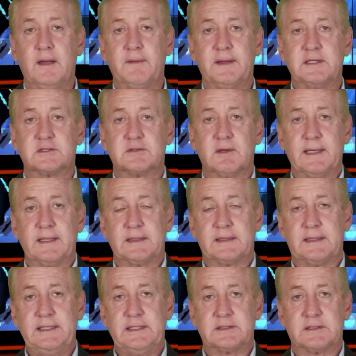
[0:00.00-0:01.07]
than trying to
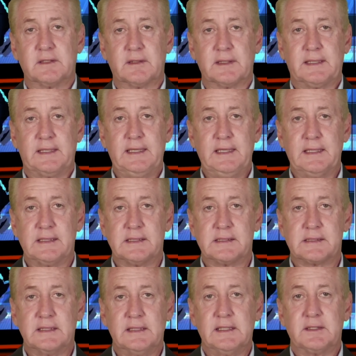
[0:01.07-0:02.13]
teach our
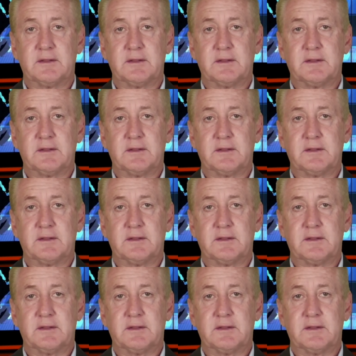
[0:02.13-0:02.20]
kids